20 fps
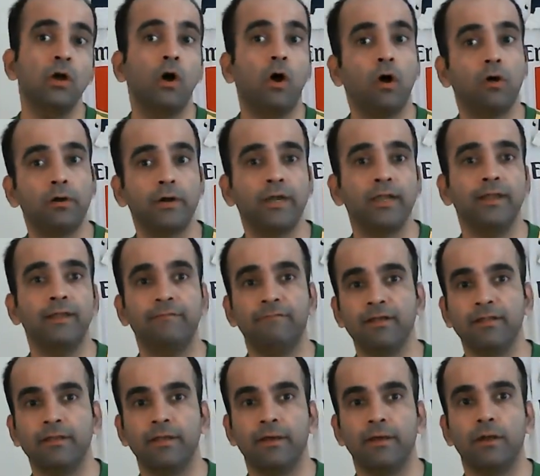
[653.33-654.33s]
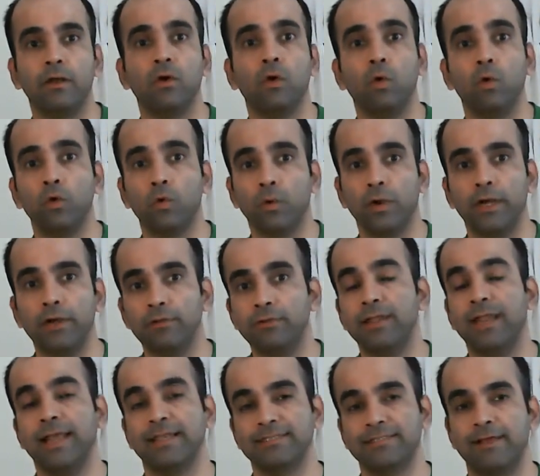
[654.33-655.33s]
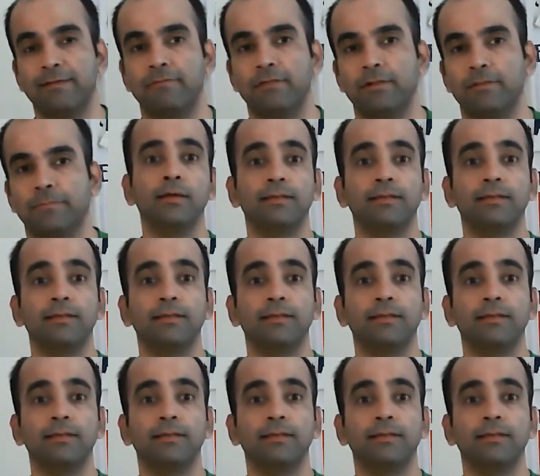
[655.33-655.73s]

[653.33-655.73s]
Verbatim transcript: already living there who took it to the next level.